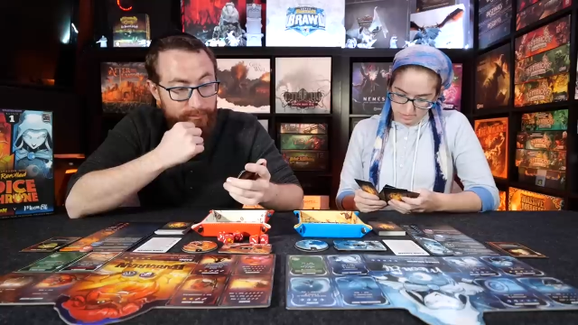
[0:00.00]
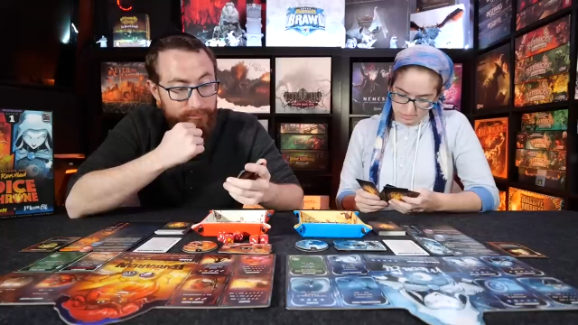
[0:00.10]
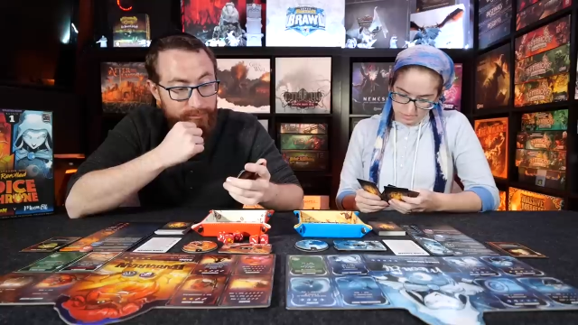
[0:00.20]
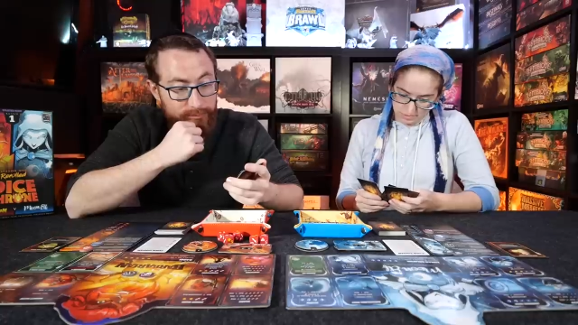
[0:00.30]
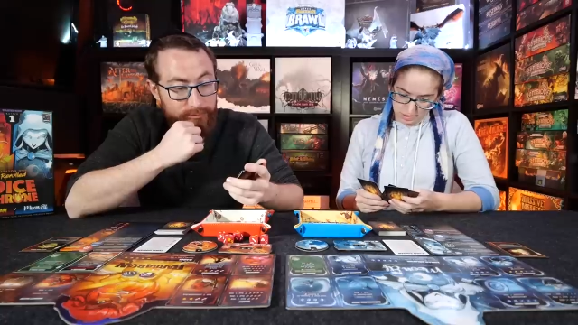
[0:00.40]

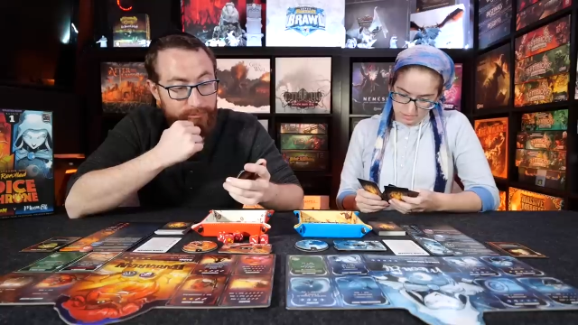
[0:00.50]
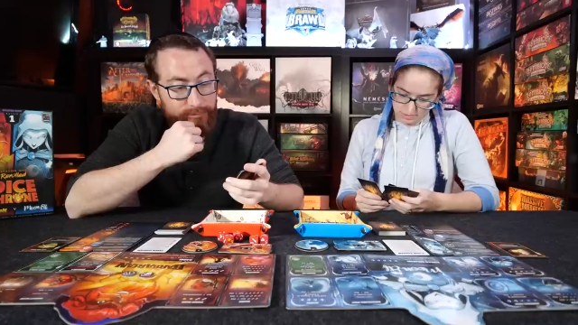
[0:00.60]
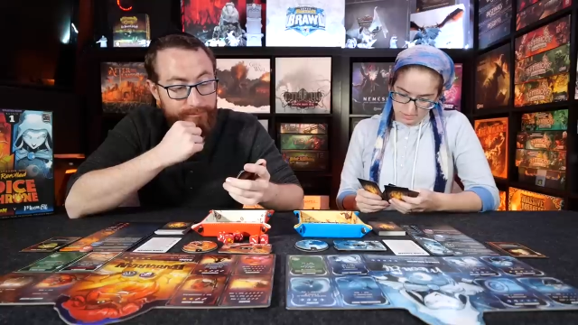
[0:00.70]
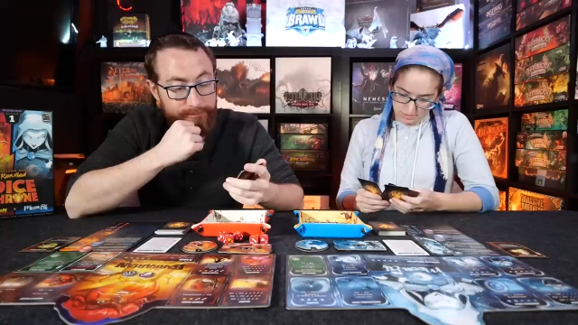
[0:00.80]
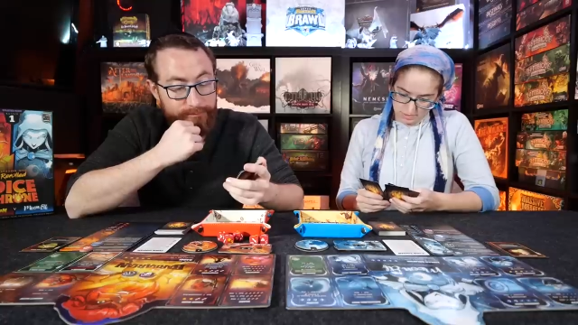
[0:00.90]

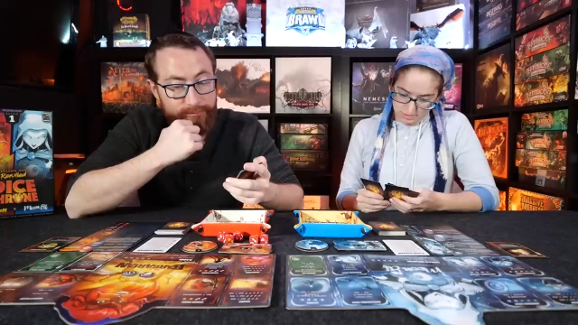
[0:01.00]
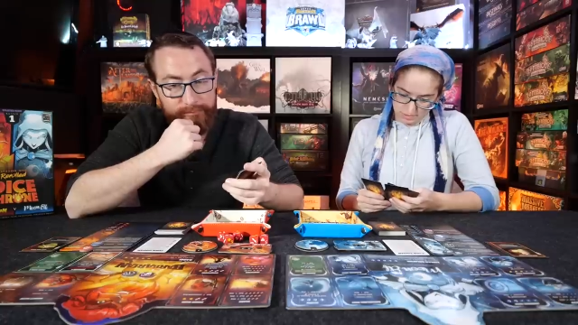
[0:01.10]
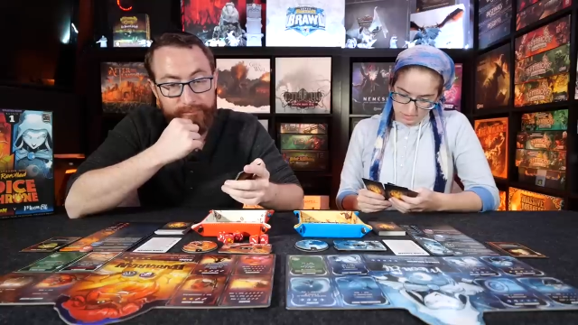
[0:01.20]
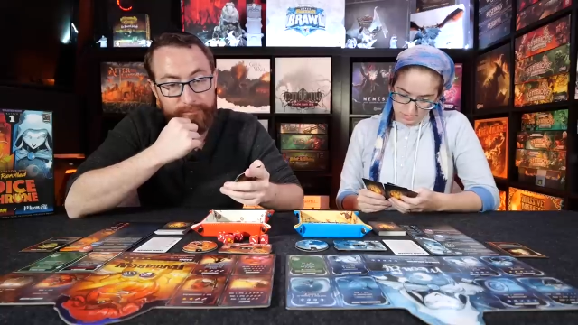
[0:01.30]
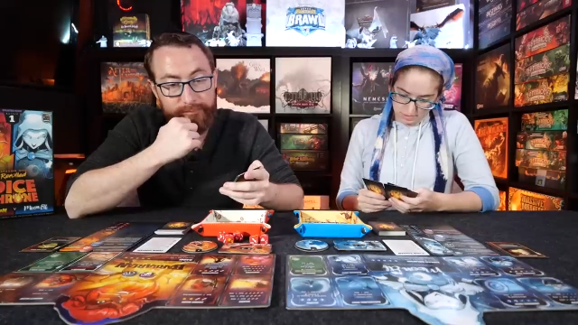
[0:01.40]
Speaker 1: Ooh,
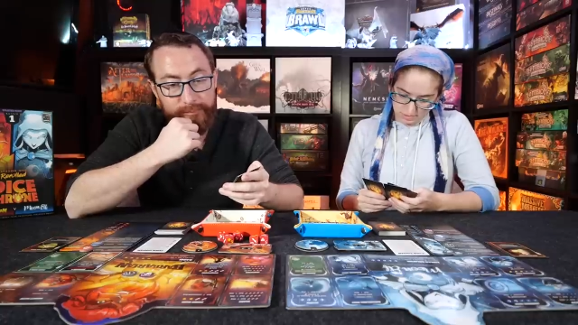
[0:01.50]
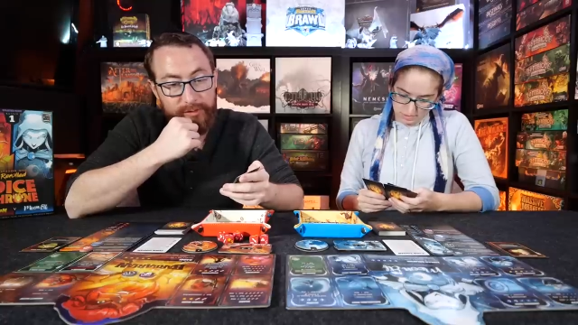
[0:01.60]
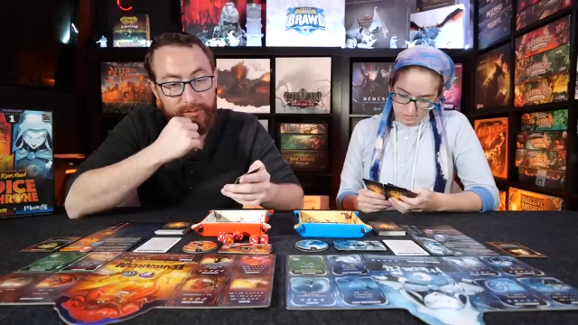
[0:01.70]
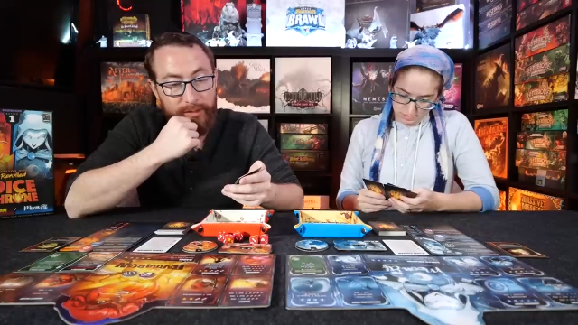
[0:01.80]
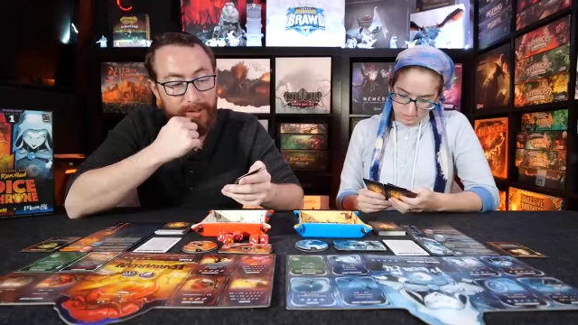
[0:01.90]

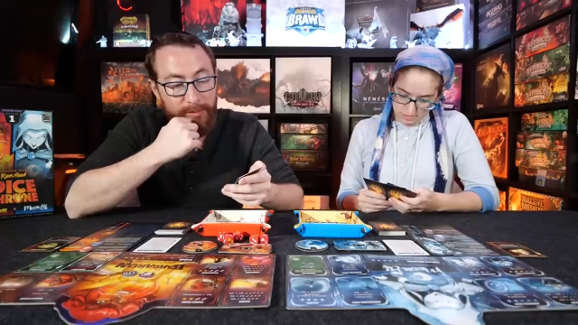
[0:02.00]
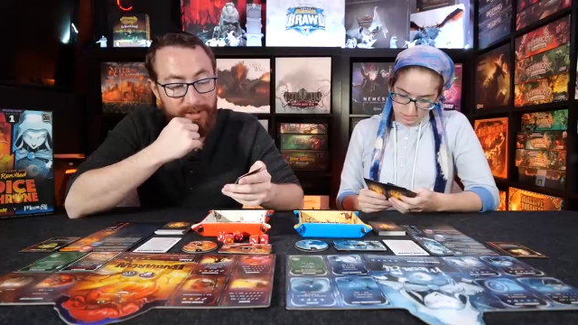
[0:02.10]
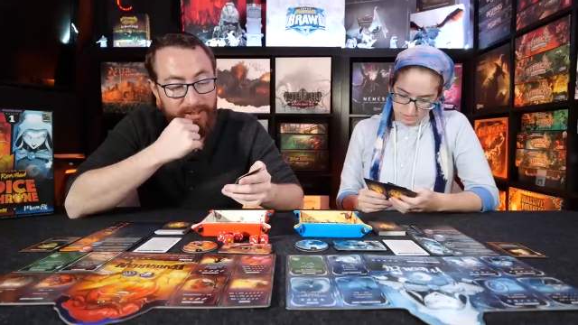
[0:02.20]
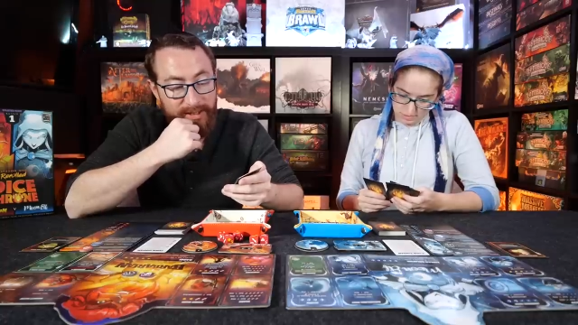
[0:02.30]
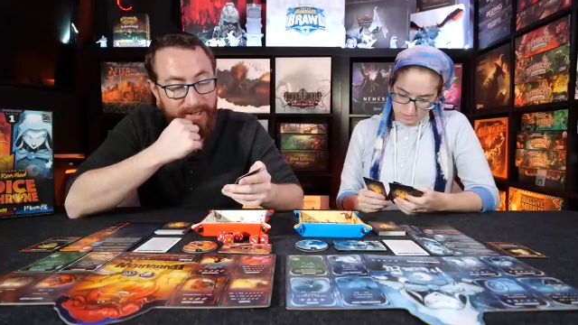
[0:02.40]
Ooh, I really
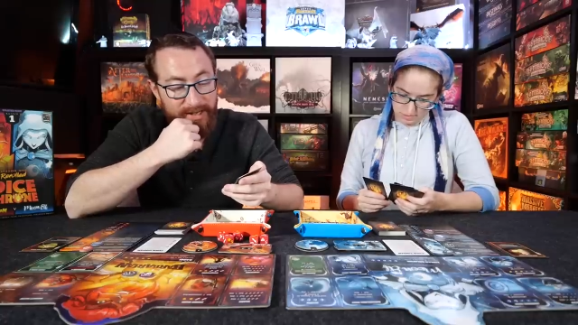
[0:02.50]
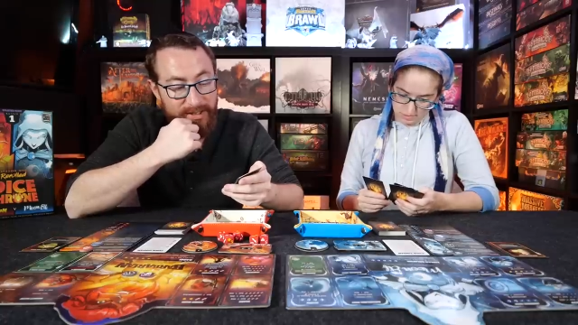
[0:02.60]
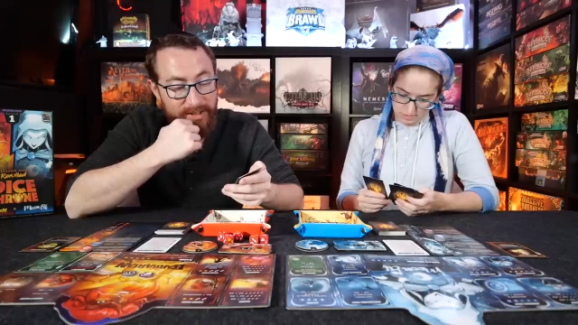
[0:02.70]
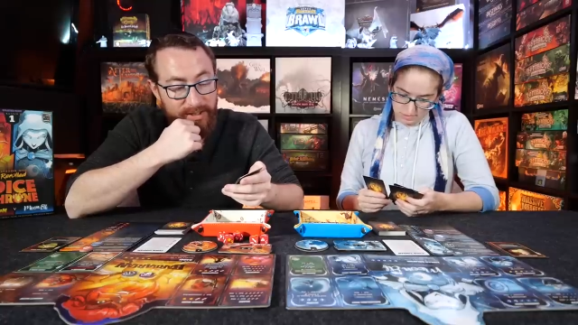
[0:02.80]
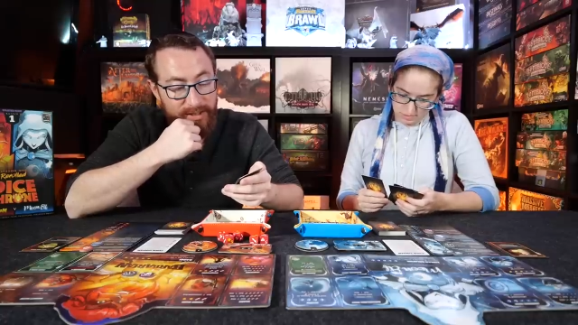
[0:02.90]
like that
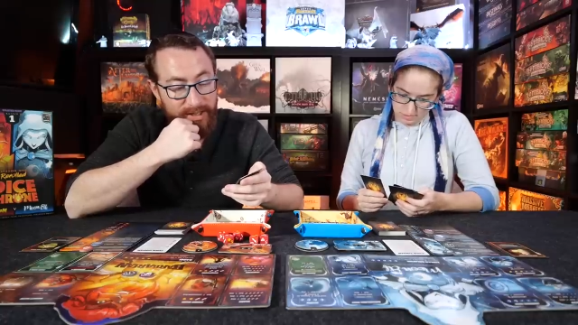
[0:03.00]
actually.